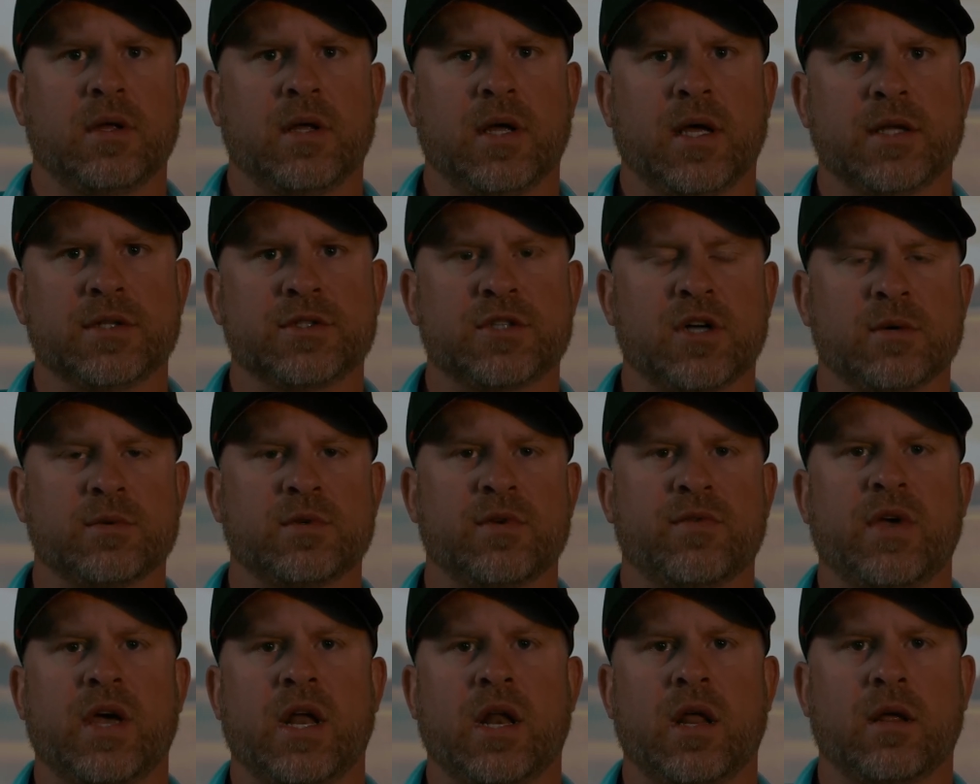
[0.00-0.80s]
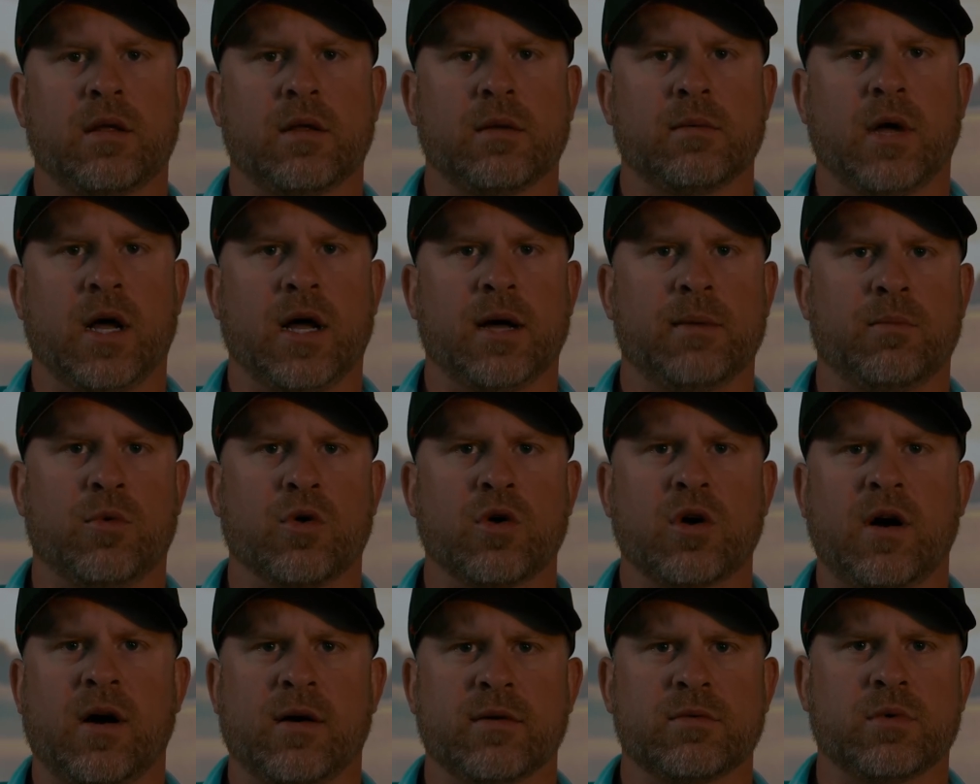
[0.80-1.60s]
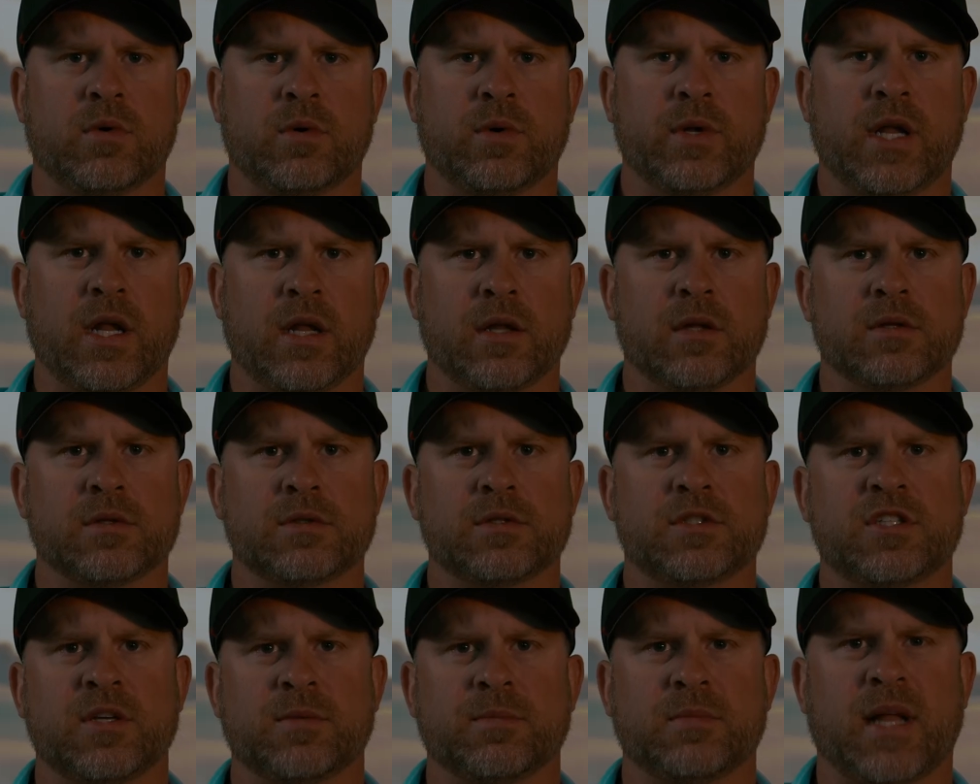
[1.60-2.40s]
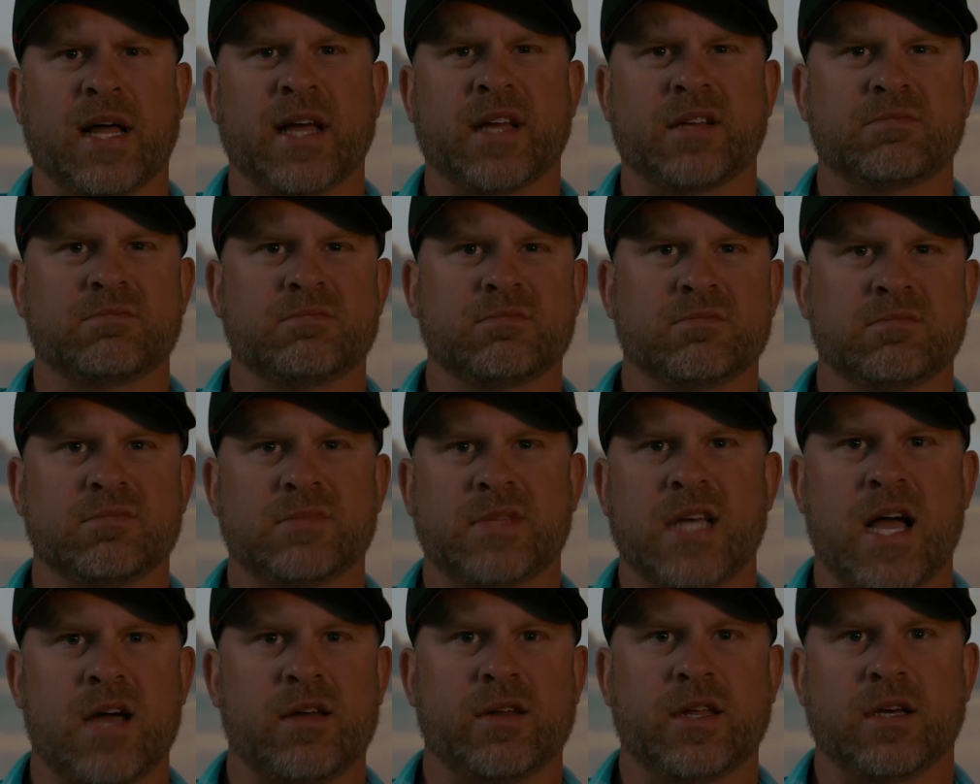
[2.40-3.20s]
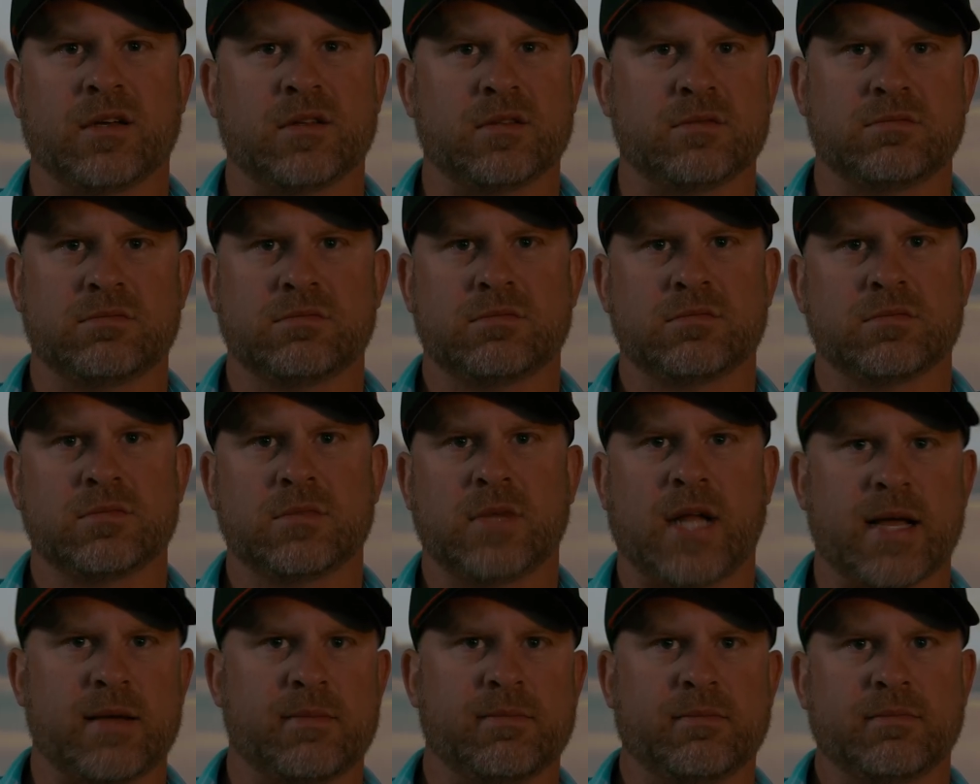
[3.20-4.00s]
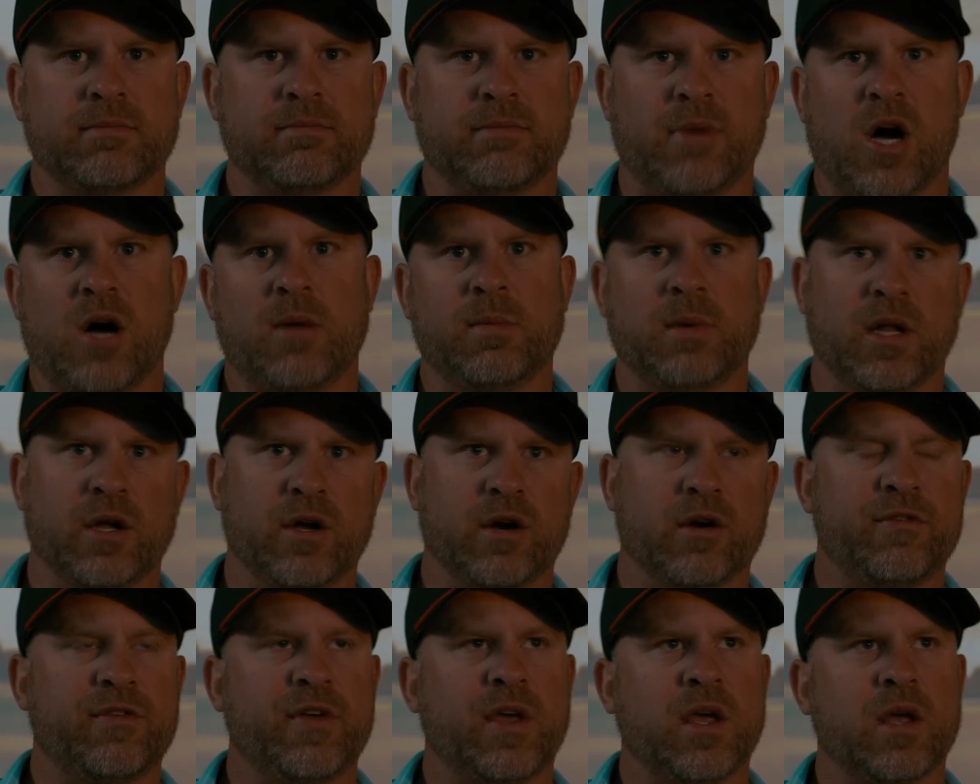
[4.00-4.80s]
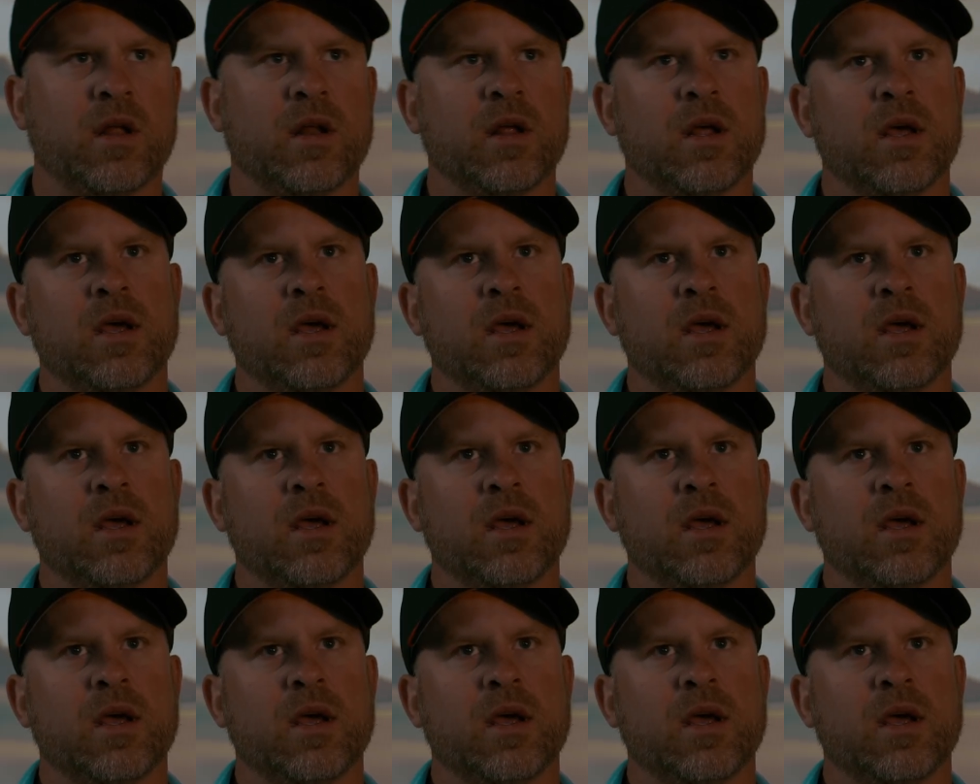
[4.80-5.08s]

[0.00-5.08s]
in terms of getting more comfortable with hitting some like downhill like ball below your feet.